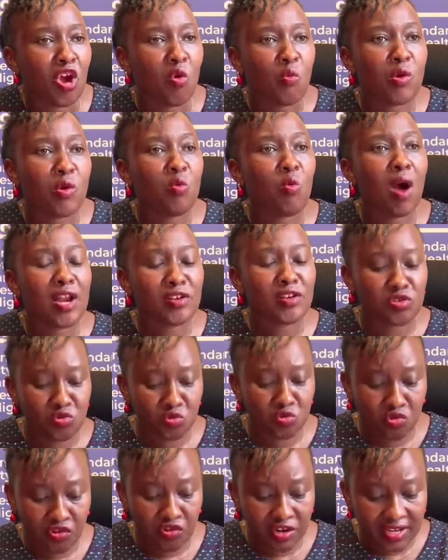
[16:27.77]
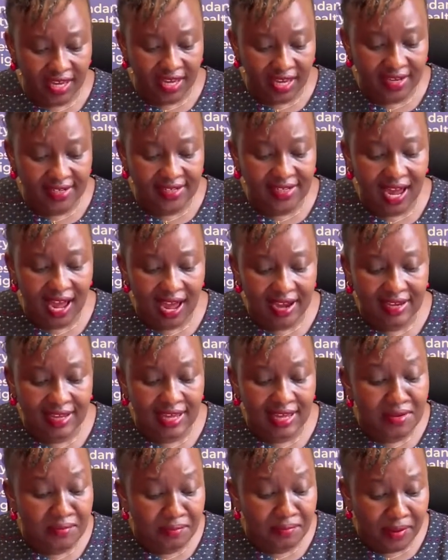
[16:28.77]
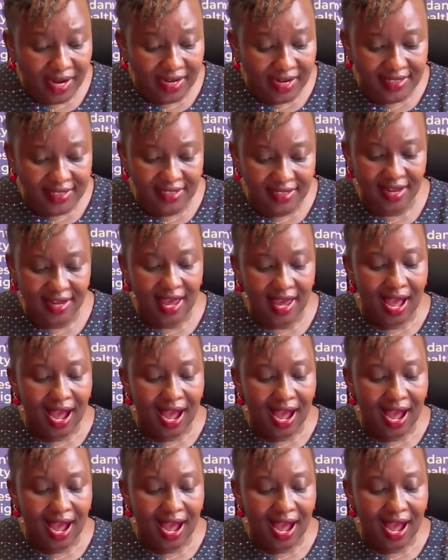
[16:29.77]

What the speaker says: We want to create an impact